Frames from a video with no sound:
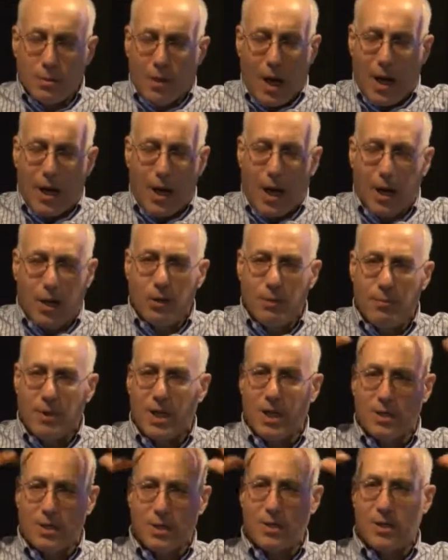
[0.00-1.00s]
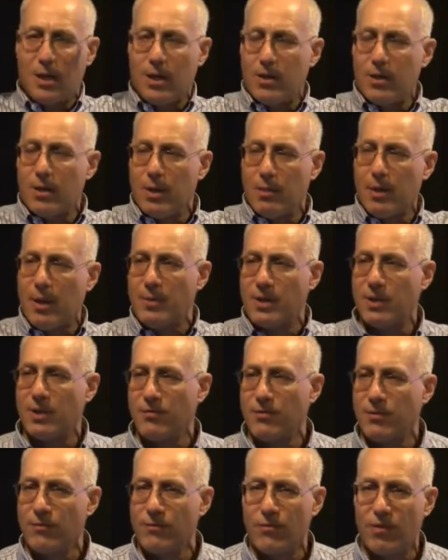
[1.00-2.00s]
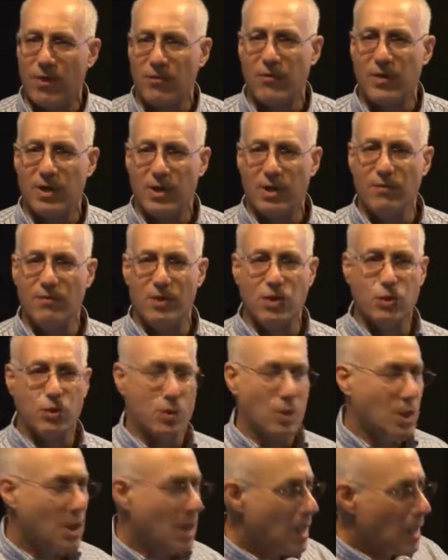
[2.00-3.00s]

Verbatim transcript: I couldn't begin to tell you, they may be different for every individual,